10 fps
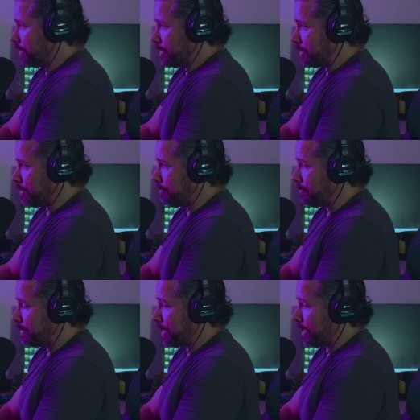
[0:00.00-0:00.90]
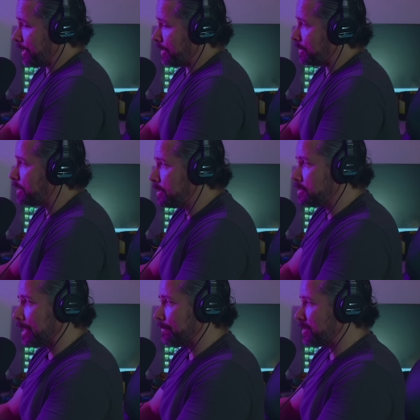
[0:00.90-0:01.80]
Um, and
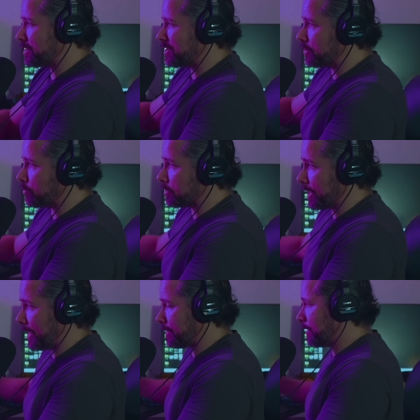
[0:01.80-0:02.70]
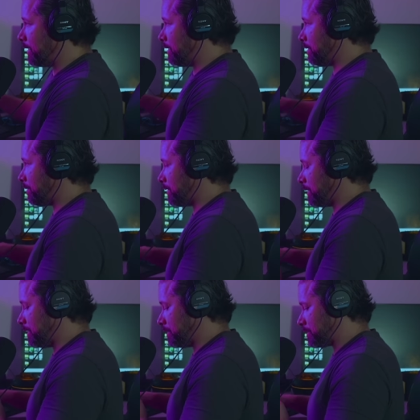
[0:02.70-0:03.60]
he's having to deal with that. And
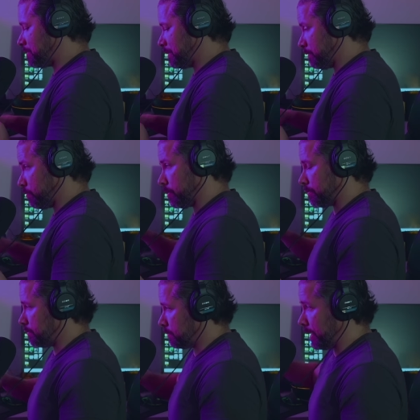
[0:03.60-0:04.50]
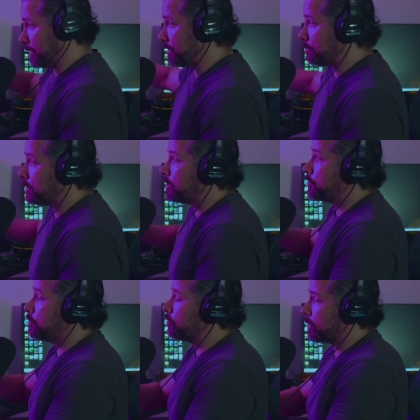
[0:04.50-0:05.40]
he's, well, not him,
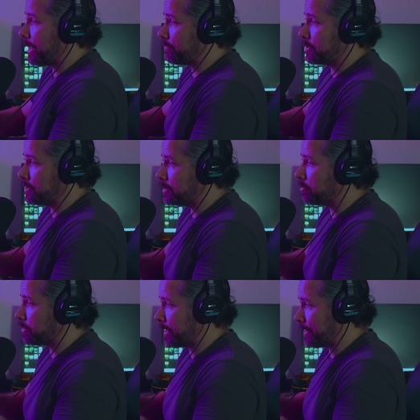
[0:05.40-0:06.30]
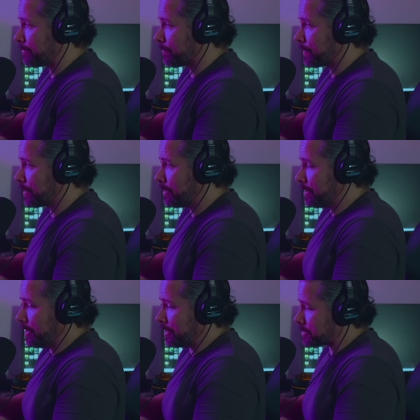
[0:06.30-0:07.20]
you are having to deal with that.
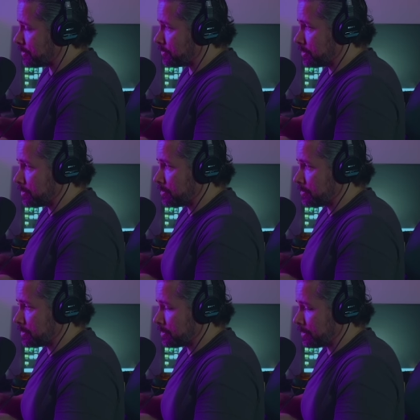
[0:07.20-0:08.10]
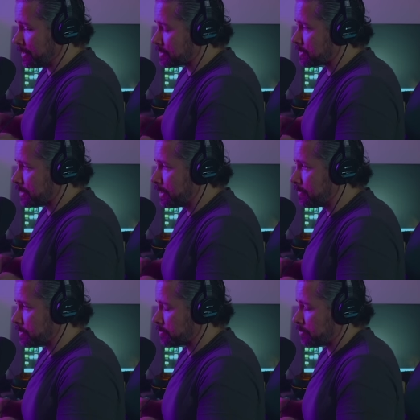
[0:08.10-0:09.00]
And so your your
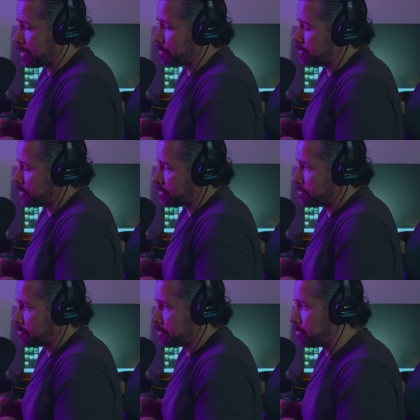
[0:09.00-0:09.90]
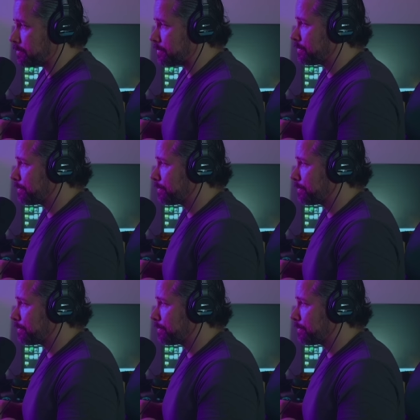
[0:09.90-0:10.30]
insecurities are probably through the roof